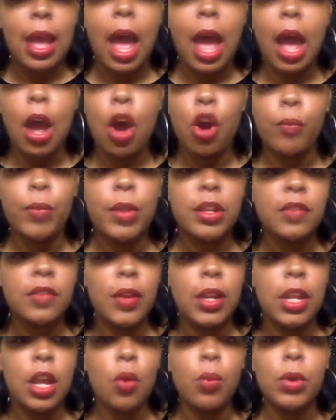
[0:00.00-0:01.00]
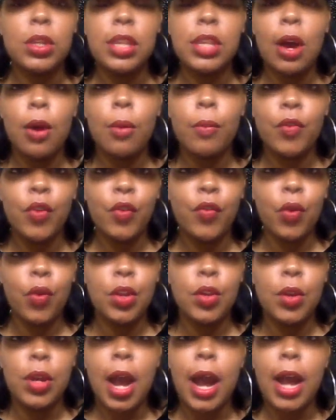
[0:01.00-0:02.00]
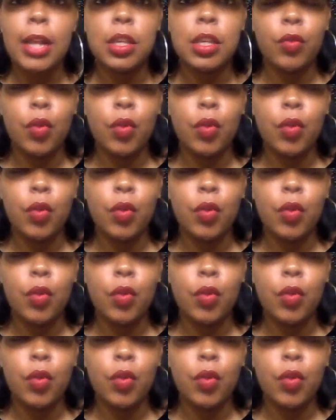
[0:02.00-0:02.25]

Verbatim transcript: I hope this video was helpful for you guys.